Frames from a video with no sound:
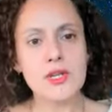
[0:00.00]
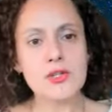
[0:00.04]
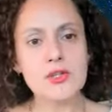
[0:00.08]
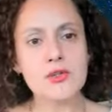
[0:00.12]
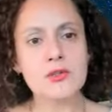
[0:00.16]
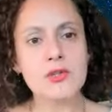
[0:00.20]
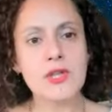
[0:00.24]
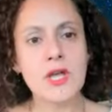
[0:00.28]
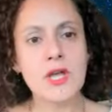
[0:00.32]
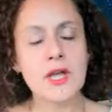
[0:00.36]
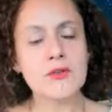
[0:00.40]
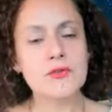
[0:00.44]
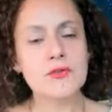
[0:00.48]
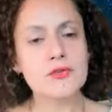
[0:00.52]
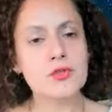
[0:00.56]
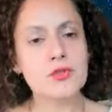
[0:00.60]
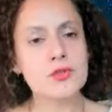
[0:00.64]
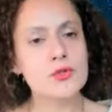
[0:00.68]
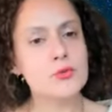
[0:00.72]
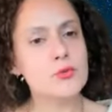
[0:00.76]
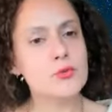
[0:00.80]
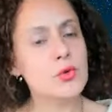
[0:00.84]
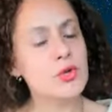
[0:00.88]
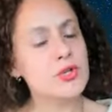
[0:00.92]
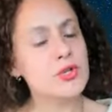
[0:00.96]
in your life do
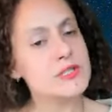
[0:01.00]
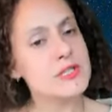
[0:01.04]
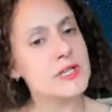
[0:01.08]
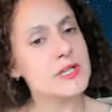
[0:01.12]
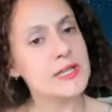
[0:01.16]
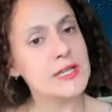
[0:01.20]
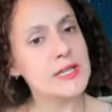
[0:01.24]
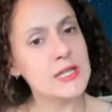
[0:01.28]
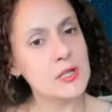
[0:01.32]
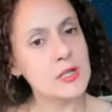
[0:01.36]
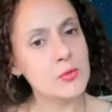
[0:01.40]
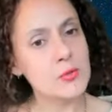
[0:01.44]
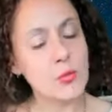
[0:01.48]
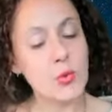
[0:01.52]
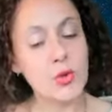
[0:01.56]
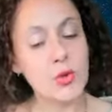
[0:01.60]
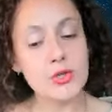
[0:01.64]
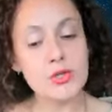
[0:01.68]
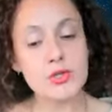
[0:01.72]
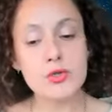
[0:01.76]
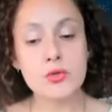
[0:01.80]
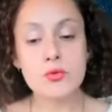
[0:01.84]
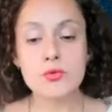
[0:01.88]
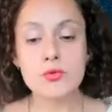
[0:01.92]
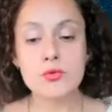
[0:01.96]
you want to keep
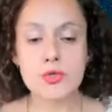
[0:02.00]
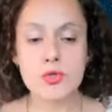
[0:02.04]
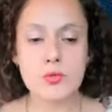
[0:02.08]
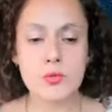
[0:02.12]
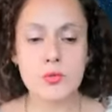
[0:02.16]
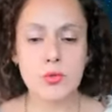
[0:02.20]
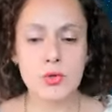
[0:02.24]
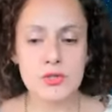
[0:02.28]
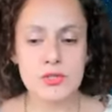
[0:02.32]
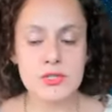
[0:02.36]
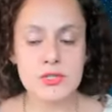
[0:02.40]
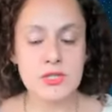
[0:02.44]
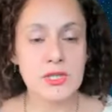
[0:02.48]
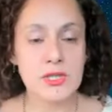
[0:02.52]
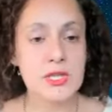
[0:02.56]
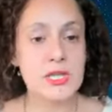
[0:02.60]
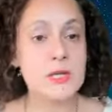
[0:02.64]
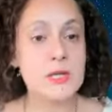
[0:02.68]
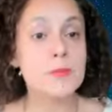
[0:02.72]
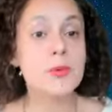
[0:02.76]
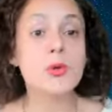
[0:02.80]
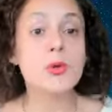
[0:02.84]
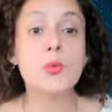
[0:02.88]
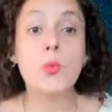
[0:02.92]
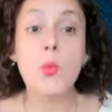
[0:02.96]
what don't you want to
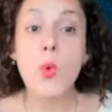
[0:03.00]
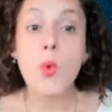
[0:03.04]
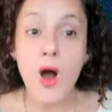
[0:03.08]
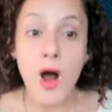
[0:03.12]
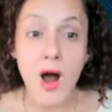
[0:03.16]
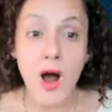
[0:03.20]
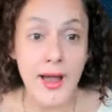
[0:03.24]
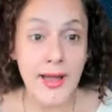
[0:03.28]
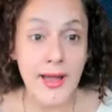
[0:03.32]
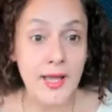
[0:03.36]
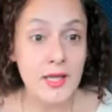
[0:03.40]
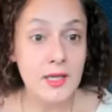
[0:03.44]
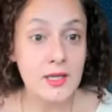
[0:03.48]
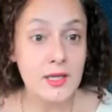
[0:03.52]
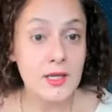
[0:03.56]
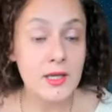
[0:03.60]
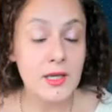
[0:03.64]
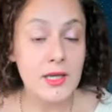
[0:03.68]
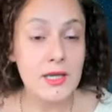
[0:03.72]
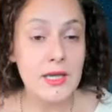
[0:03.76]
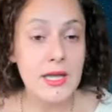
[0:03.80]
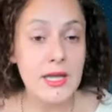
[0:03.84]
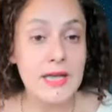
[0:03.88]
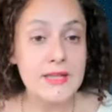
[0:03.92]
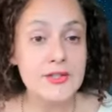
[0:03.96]
keep and why
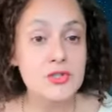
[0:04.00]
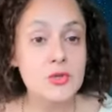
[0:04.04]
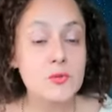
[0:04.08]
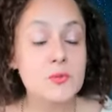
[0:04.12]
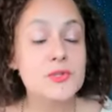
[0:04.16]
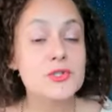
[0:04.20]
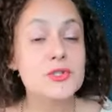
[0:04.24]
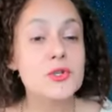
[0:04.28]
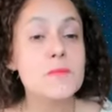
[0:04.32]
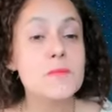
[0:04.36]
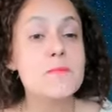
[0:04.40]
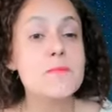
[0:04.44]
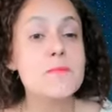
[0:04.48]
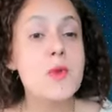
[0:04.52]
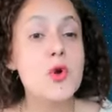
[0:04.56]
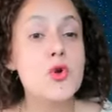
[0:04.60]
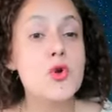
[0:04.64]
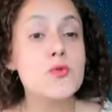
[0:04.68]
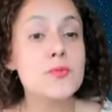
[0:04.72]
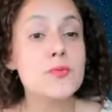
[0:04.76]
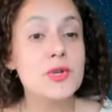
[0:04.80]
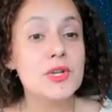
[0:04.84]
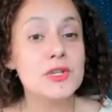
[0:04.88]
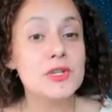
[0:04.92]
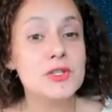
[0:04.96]
so mm-hmm. it's a mm-hmm.
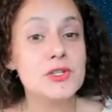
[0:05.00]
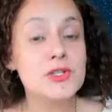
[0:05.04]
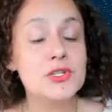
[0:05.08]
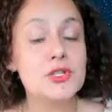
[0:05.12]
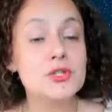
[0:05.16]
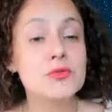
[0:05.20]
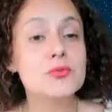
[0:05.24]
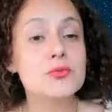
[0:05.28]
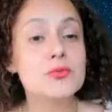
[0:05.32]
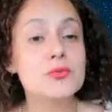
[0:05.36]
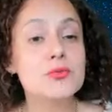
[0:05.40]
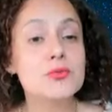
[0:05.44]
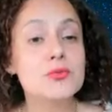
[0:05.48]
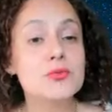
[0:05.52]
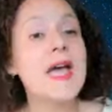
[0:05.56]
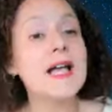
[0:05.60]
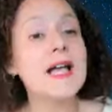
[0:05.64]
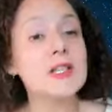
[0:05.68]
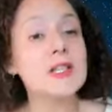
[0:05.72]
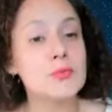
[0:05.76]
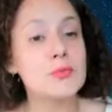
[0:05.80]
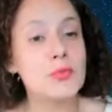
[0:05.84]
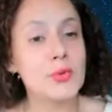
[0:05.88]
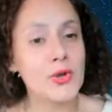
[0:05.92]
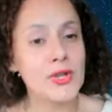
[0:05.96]
moment to
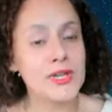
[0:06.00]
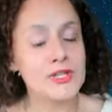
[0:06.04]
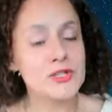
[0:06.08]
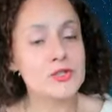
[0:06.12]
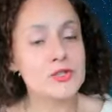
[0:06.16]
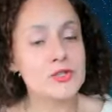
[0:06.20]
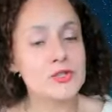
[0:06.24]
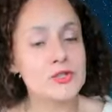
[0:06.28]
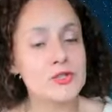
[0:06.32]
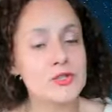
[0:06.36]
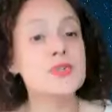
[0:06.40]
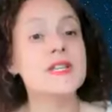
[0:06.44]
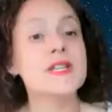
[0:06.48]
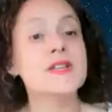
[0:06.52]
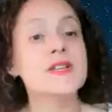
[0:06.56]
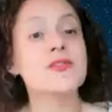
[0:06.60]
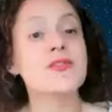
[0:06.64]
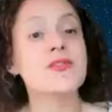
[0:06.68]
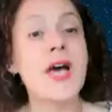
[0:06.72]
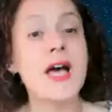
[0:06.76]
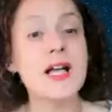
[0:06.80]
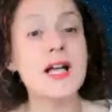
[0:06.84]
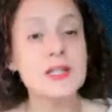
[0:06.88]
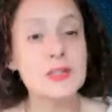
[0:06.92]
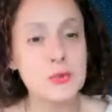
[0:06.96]
recalibrate to
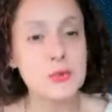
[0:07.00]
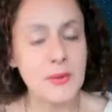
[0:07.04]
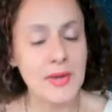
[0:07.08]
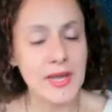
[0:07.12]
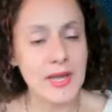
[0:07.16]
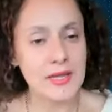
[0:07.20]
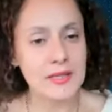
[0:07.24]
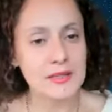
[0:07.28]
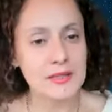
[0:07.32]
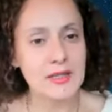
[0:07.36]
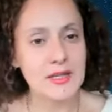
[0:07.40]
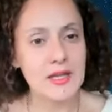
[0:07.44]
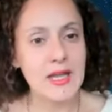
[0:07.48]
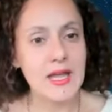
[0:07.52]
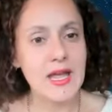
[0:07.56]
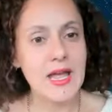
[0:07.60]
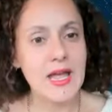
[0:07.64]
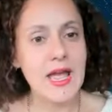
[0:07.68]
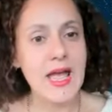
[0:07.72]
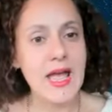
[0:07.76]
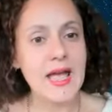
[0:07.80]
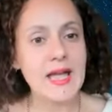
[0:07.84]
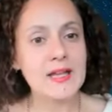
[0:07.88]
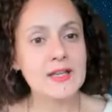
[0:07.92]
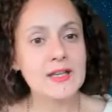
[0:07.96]
reevaluate
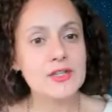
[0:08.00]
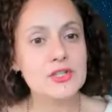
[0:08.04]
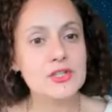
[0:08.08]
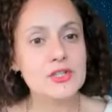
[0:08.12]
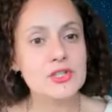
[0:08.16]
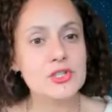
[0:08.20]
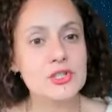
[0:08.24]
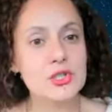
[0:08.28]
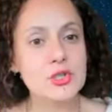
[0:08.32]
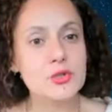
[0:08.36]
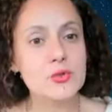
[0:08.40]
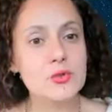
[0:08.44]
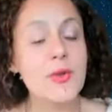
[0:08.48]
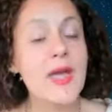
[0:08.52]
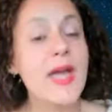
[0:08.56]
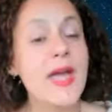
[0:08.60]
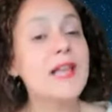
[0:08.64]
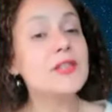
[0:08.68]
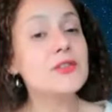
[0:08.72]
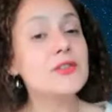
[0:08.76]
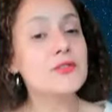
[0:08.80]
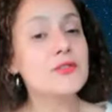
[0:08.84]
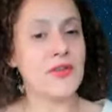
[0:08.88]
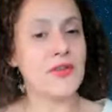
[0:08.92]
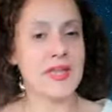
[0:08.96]
and to
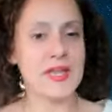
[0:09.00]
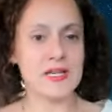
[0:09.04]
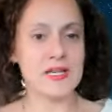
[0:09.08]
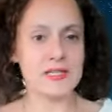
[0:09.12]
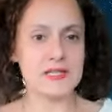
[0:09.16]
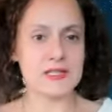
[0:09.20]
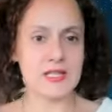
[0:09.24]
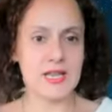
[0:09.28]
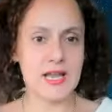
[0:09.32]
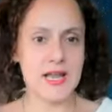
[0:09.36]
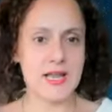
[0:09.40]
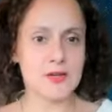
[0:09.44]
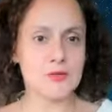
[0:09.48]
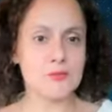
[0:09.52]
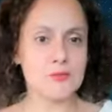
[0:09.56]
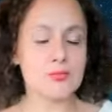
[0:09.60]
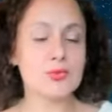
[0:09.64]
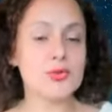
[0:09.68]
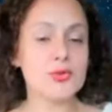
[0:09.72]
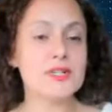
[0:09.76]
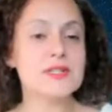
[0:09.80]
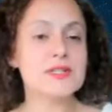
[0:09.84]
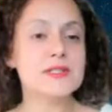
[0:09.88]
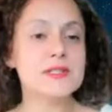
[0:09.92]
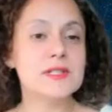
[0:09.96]
elevate and
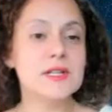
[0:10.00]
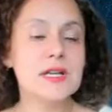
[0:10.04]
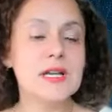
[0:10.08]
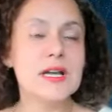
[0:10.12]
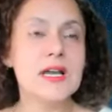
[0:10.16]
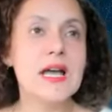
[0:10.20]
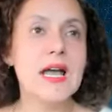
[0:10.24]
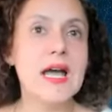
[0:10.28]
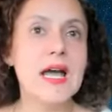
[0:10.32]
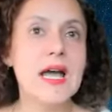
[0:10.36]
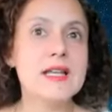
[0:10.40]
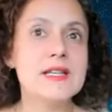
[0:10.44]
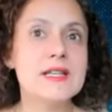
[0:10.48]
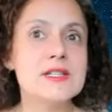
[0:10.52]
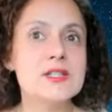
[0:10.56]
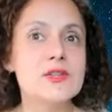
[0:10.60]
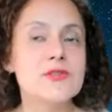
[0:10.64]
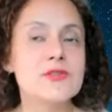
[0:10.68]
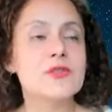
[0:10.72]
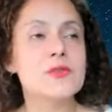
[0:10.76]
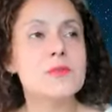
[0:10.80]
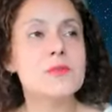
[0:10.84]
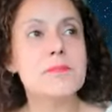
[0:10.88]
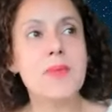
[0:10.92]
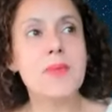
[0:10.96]
bring a
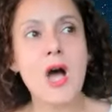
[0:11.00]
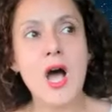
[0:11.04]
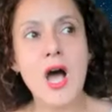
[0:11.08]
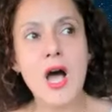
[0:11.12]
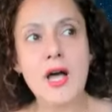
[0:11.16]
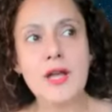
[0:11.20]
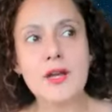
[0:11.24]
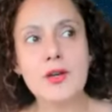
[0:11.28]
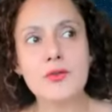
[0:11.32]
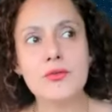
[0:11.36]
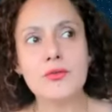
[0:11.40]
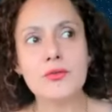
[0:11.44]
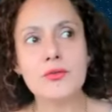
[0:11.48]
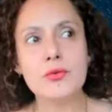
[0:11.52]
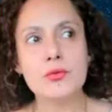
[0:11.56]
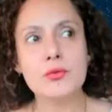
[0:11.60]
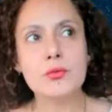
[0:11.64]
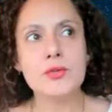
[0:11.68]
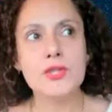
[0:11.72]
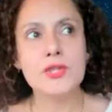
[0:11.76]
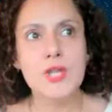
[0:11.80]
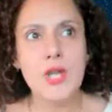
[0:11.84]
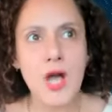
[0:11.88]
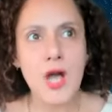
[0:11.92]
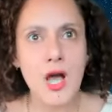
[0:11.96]
different part of who
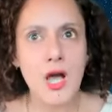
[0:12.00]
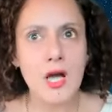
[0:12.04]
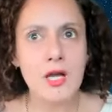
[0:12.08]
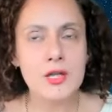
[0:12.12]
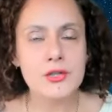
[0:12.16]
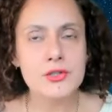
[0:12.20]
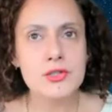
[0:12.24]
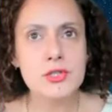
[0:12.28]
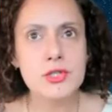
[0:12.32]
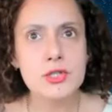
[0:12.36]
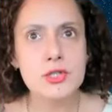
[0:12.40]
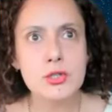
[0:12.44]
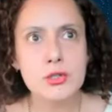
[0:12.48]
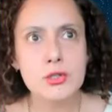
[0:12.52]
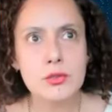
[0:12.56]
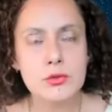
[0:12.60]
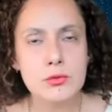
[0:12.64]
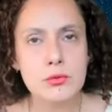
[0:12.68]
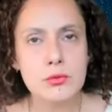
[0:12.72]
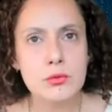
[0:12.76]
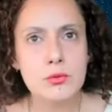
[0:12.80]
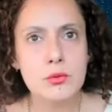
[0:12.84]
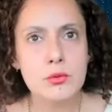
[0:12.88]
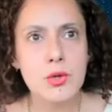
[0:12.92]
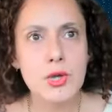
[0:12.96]
we are
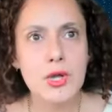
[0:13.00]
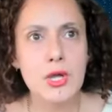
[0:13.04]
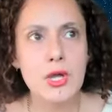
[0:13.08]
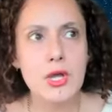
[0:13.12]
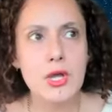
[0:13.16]
to